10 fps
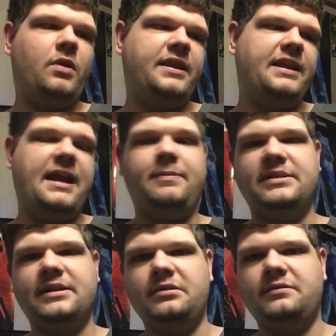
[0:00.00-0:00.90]
one of the
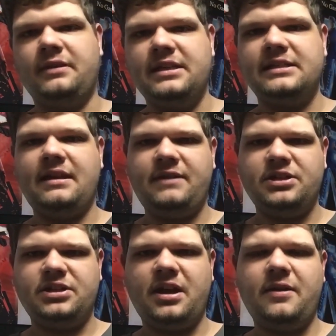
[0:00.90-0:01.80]
episodes for this TV
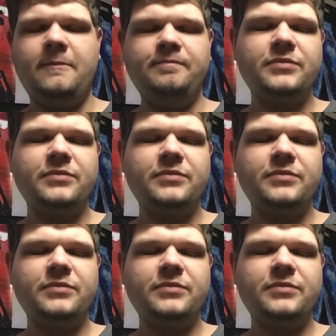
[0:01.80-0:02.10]
show.